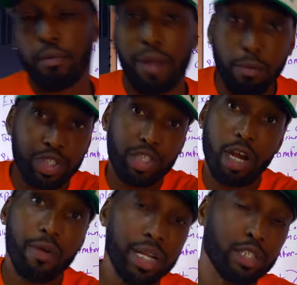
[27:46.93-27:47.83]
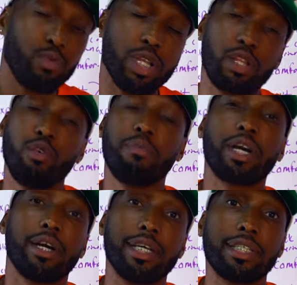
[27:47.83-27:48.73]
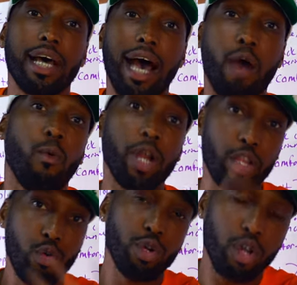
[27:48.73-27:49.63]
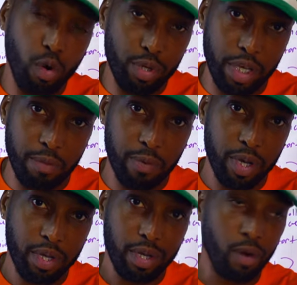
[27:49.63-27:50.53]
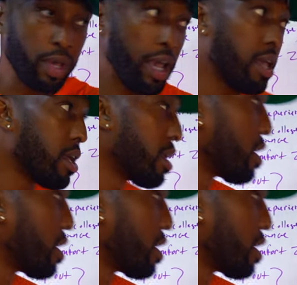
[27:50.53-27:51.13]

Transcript: But I'm sharing this with you because I want you to go deep, okay?